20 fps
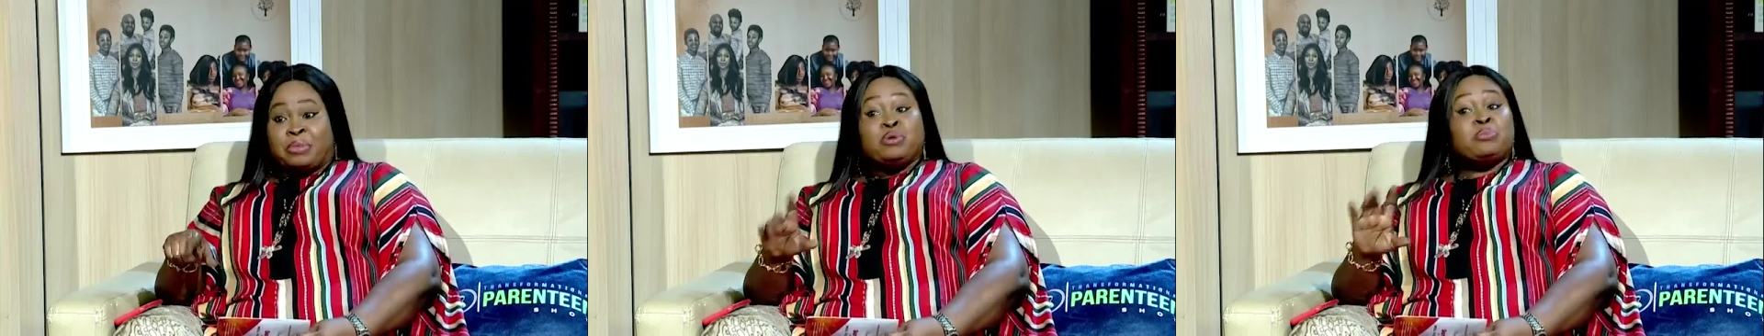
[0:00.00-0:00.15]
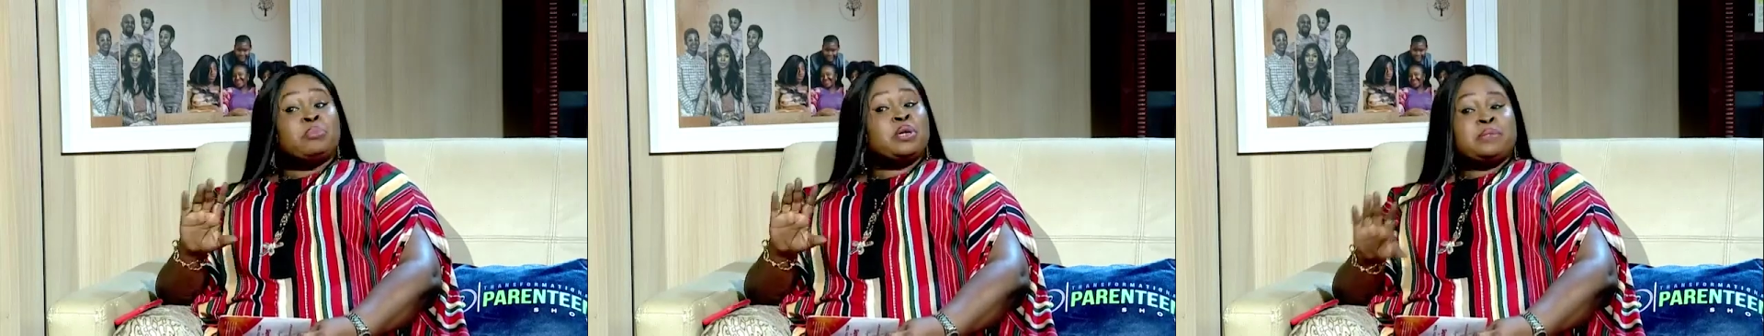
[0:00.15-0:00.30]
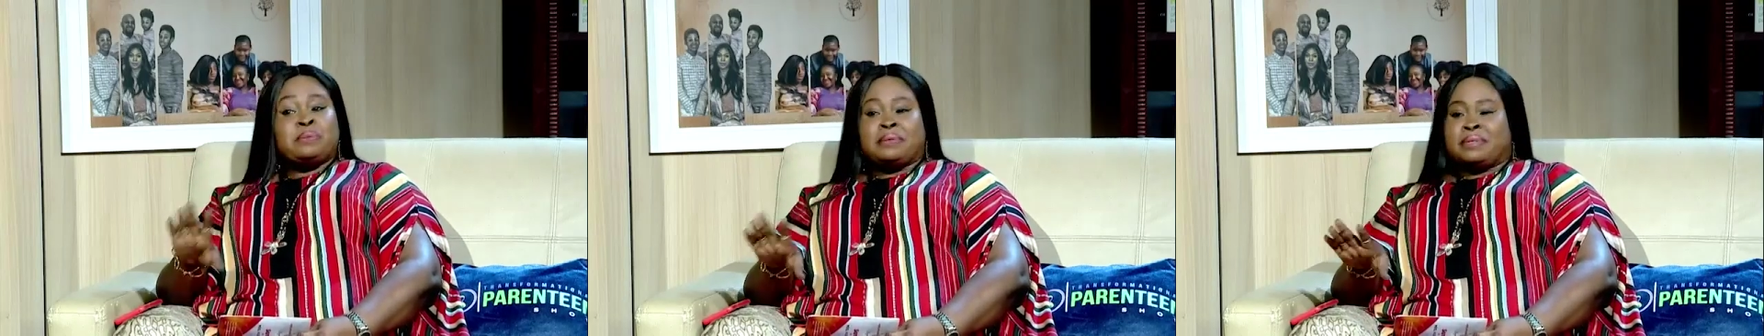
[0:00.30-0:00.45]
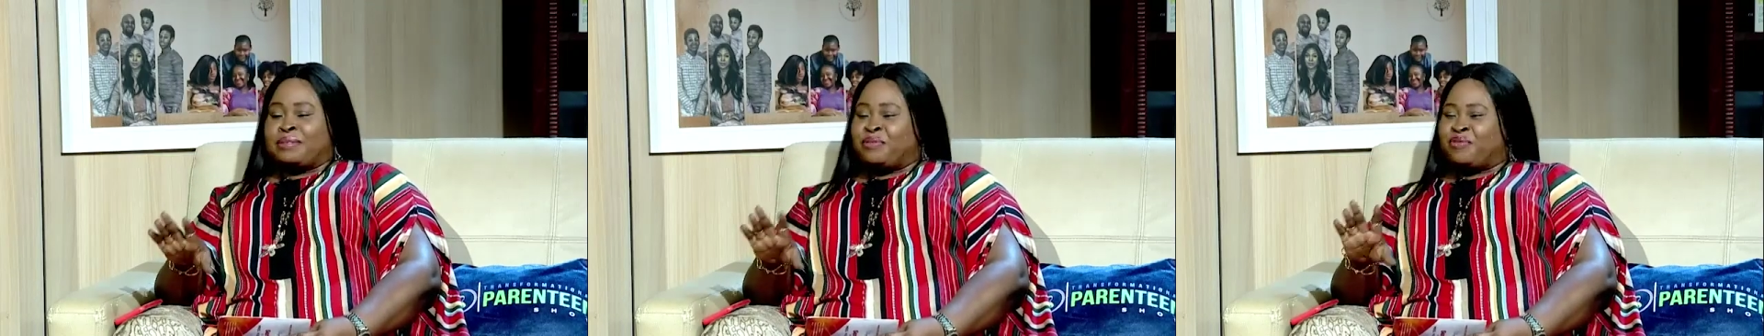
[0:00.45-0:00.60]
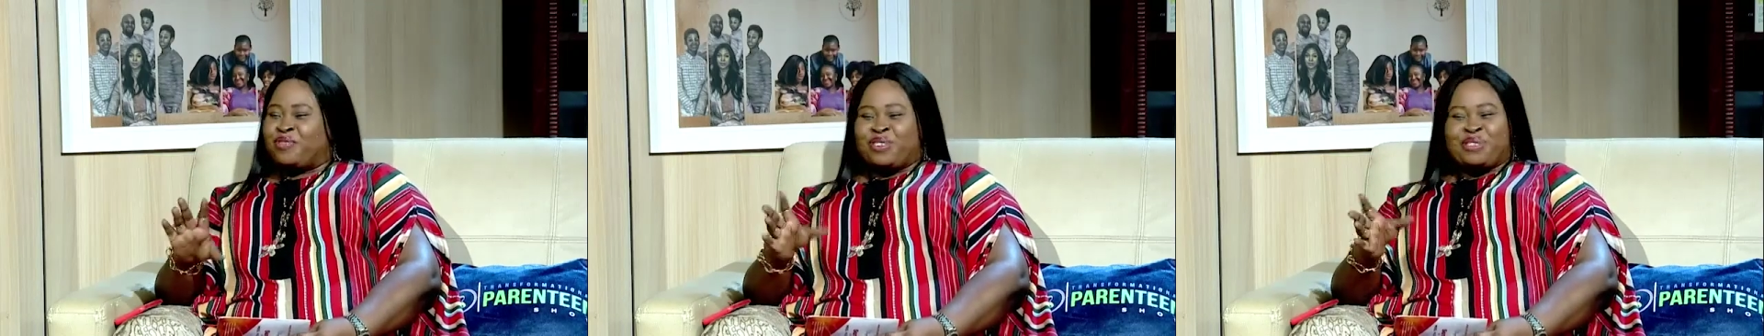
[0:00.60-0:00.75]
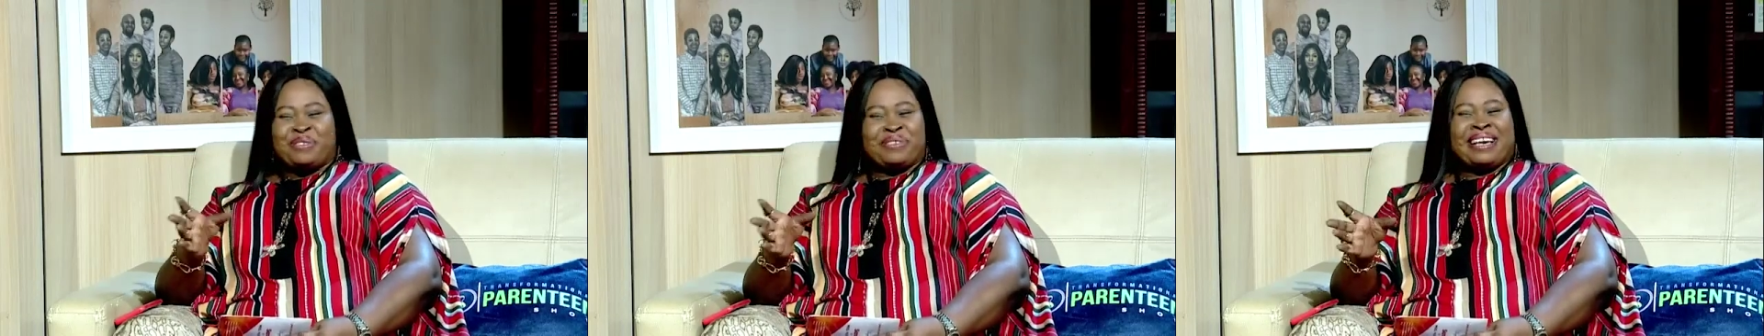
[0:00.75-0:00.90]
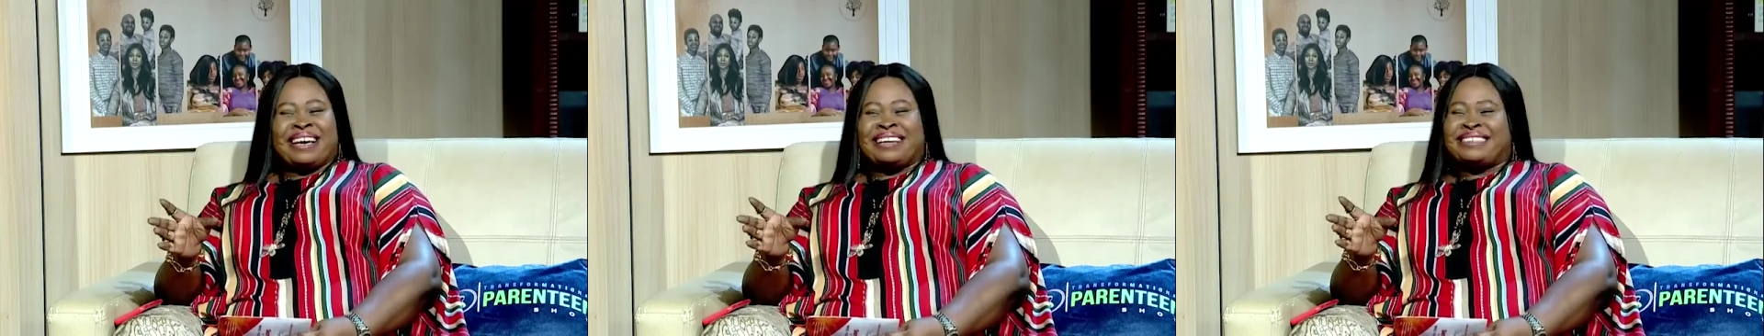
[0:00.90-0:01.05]
You must be, of course,
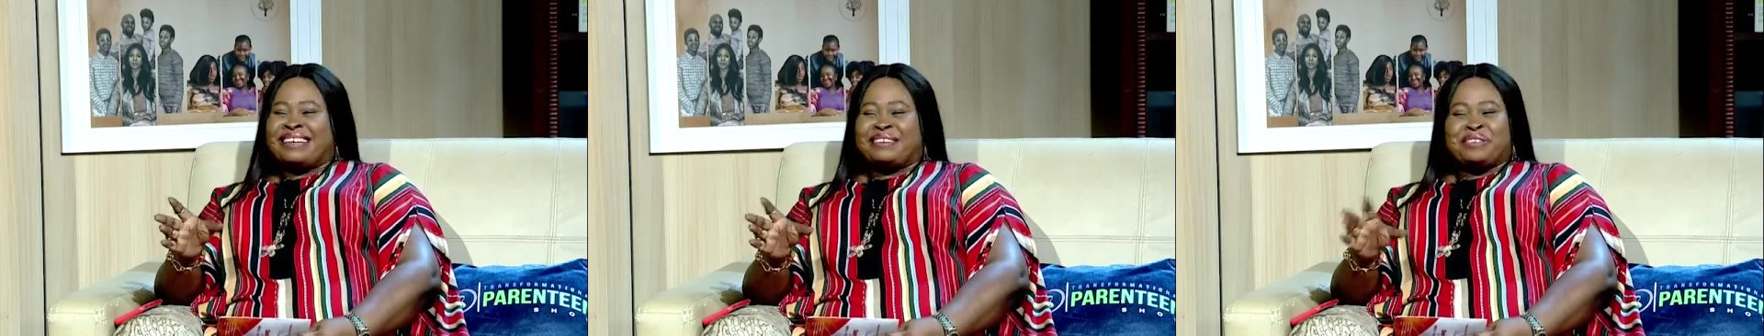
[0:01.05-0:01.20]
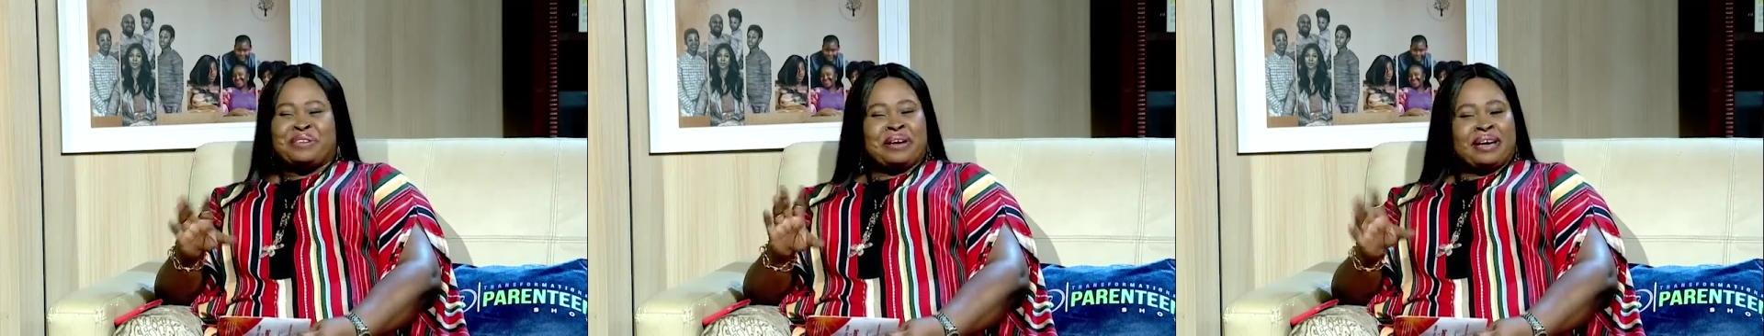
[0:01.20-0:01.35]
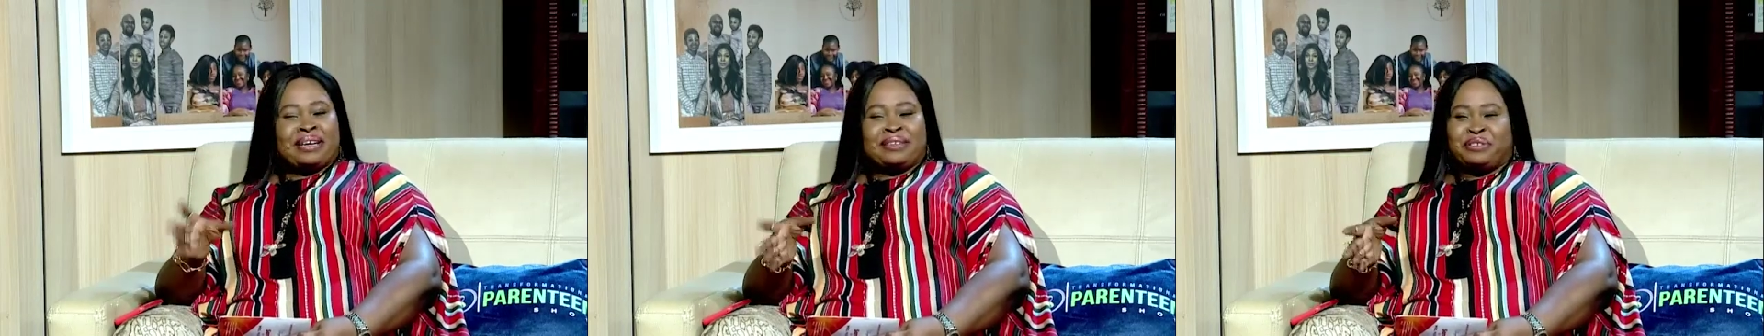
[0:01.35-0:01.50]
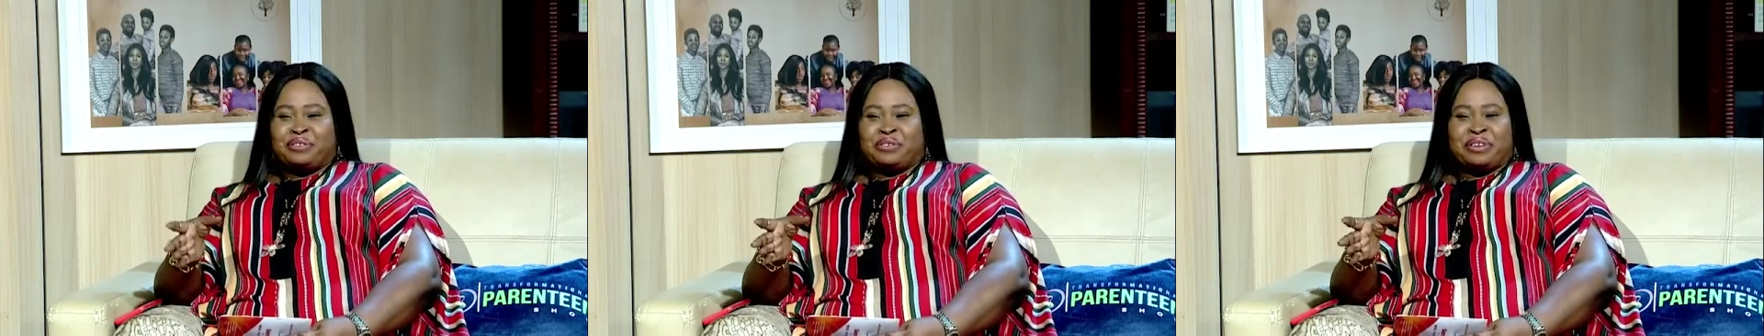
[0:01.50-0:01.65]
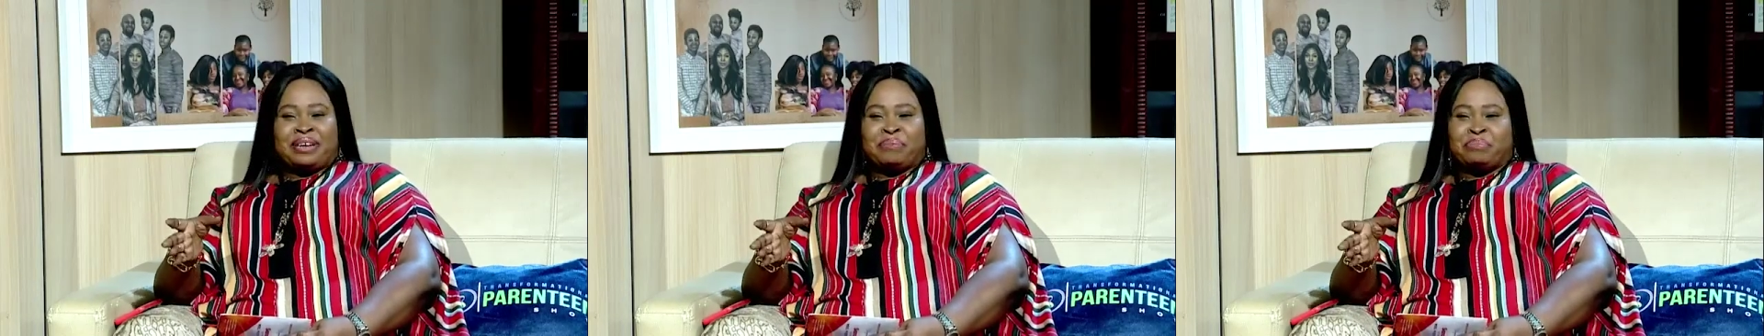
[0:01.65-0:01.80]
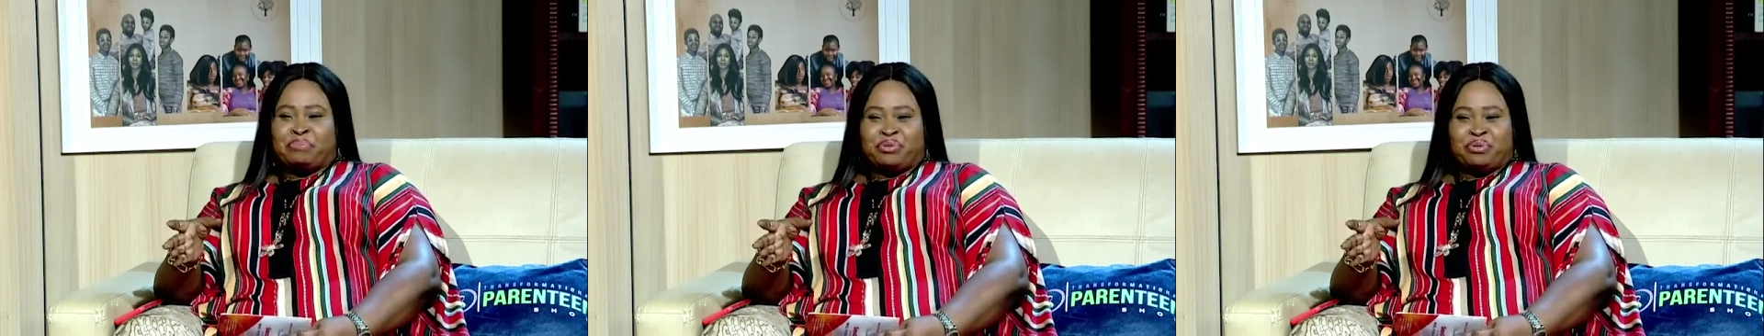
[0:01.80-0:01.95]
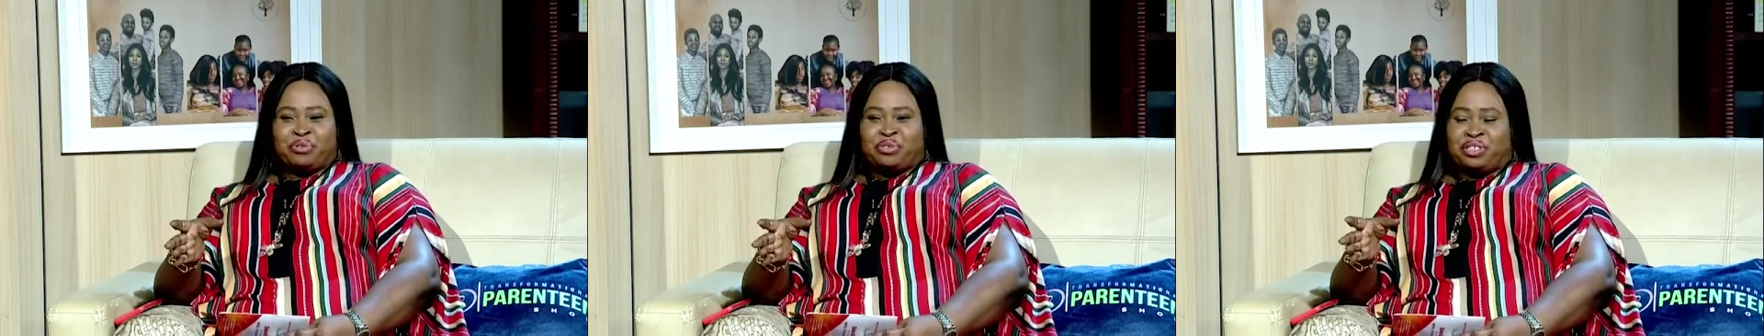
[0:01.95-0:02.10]
you
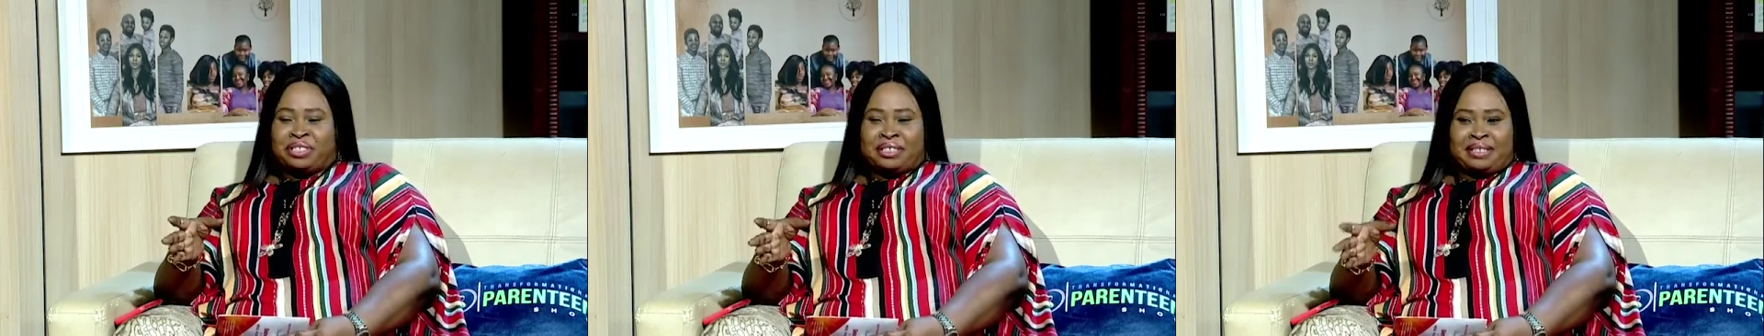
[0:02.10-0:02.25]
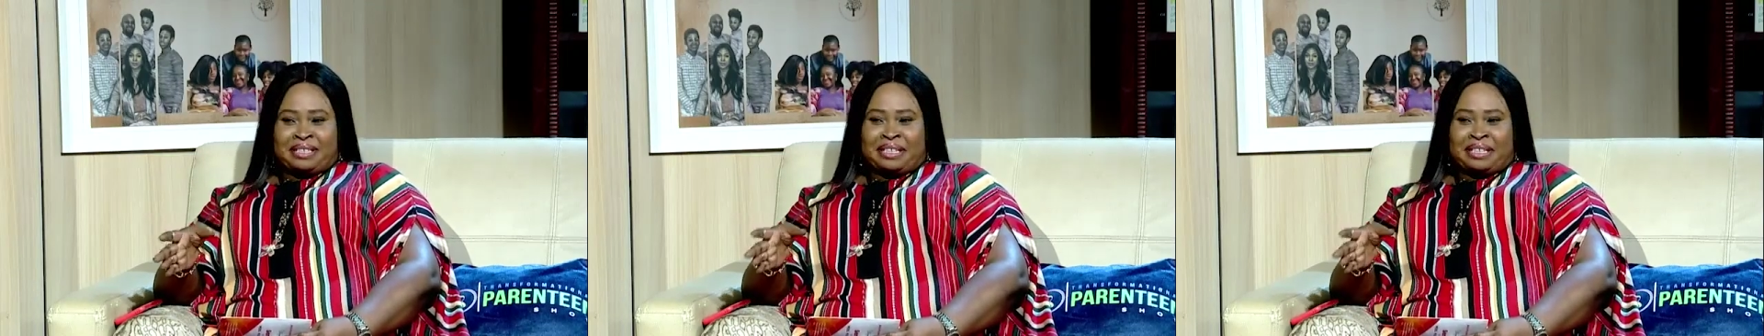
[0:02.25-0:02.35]
can't bullshit